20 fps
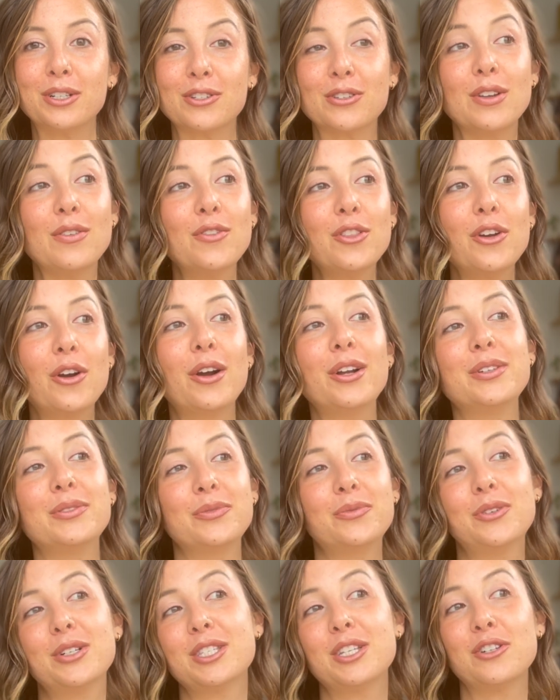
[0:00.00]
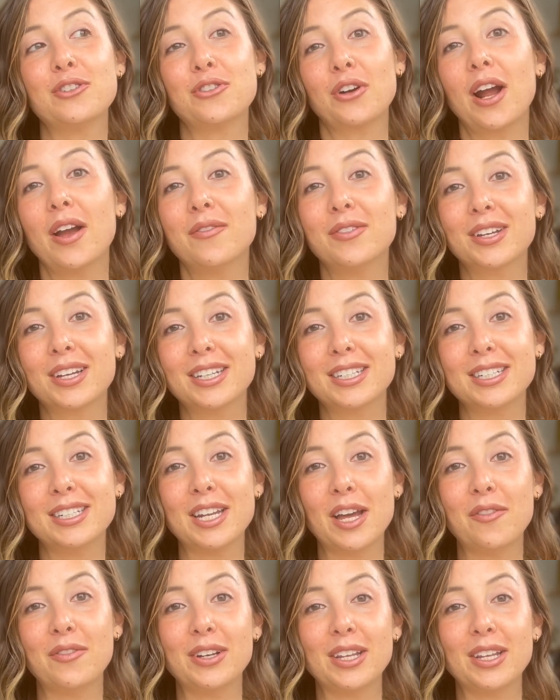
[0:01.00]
So even though I wasn't driving and didn't have